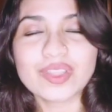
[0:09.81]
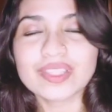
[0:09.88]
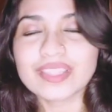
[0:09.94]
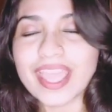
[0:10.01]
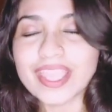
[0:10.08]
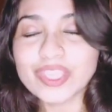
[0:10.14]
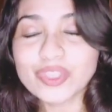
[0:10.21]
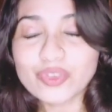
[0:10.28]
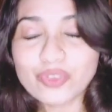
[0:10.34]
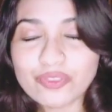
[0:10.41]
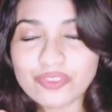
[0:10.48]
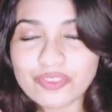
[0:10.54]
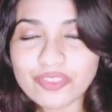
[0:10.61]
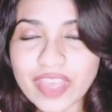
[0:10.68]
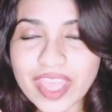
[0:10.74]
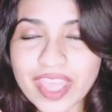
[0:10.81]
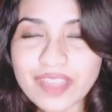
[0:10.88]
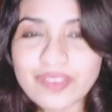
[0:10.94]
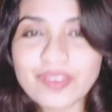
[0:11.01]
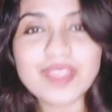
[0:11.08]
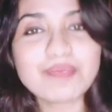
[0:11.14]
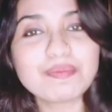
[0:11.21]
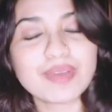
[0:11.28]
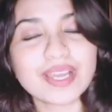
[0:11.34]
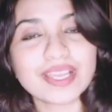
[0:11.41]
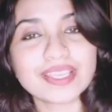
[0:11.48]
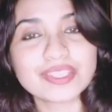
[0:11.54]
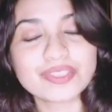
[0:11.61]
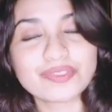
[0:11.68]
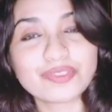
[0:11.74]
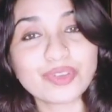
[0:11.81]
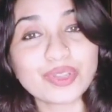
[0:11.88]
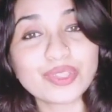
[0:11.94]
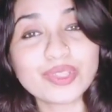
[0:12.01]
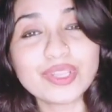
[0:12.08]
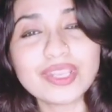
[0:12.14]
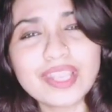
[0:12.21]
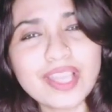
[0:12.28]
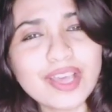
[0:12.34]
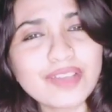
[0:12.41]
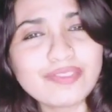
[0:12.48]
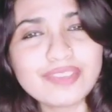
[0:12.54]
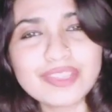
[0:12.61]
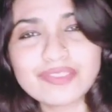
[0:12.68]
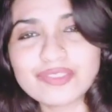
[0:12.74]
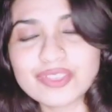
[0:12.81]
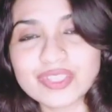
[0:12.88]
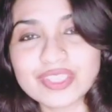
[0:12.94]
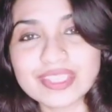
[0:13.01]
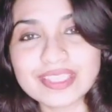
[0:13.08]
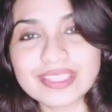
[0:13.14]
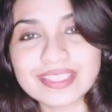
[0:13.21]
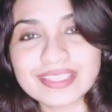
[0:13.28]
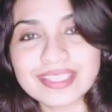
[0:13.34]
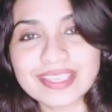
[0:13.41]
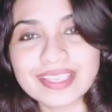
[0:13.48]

Thank you very much for your lovely wishes.